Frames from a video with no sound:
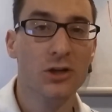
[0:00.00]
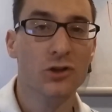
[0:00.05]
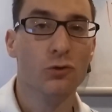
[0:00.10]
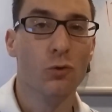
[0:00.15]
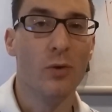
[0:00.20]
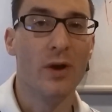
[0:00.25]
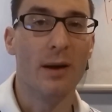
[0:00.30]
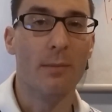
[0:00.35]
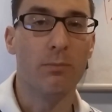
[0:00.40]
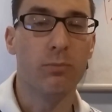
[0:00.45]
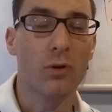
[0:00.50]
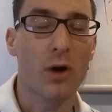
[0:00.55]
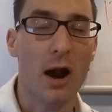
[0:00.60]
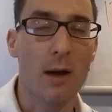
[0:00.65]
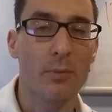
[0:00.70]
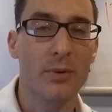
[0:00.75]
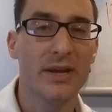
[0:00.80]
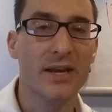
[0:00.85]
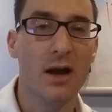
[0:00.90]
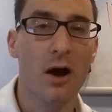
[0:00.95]
So when a
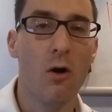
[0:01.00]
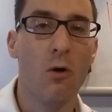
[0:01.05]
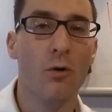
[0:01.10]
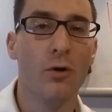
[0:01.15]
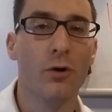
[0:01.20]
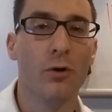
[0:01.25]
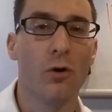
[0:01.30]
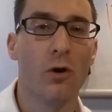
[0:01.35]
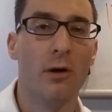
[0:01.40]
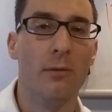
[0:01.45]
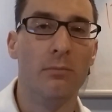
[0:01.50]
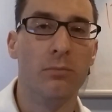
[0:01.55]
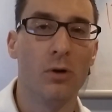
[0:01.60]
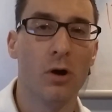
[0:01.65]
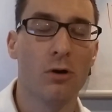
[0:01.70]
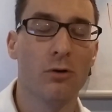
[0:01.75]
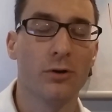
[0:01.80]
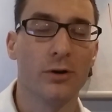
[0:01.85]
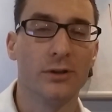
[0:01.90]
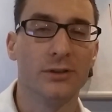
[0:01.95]
property owner or a
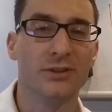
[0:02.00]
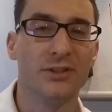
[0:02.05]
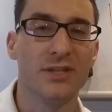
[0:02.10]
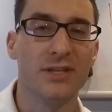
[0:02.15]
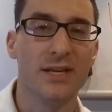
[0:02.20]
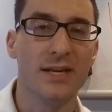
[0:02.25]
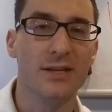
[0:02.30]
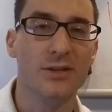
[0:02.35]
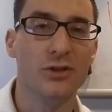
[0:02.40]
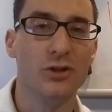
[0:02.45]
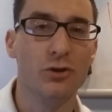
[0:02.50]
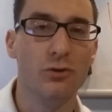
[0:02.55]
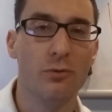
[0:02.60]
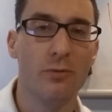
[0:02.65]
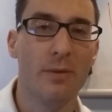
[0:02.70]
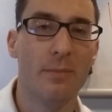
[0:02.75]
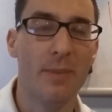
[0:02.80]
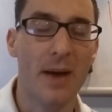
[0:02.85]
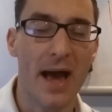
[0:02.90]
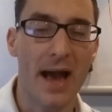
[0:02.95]
broker sends
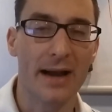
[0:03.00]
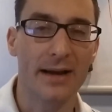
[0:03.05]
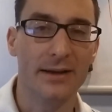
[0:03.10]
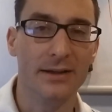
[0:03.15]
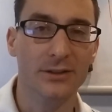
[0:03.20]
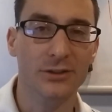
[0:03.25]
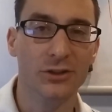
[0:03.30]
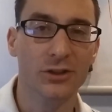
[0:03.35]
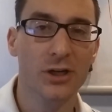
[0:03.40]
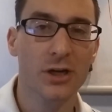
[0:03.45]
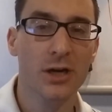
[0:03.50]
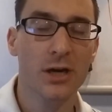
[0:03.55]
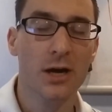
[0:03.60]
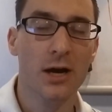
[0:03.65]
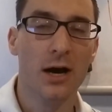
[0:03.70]
you the package